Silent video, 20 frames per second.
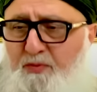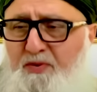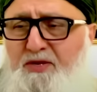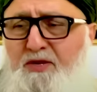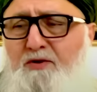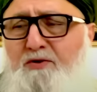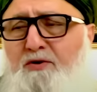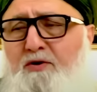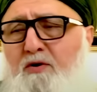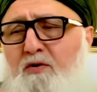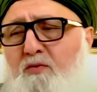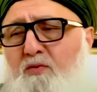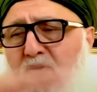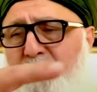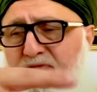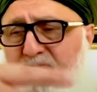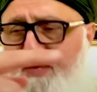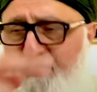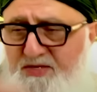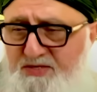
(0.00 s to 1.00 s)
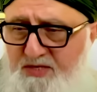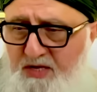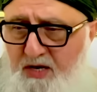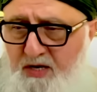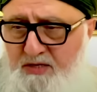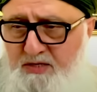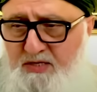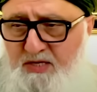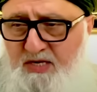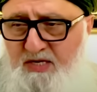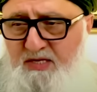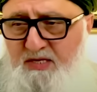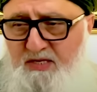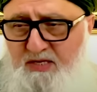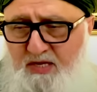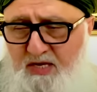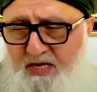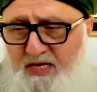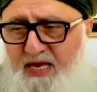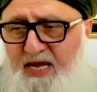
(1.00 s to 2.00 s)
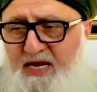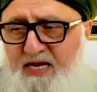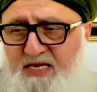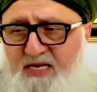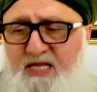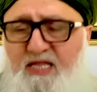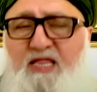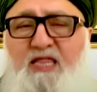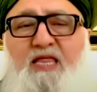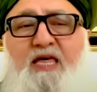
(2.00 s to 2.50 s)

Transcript: we don't know what these unconnected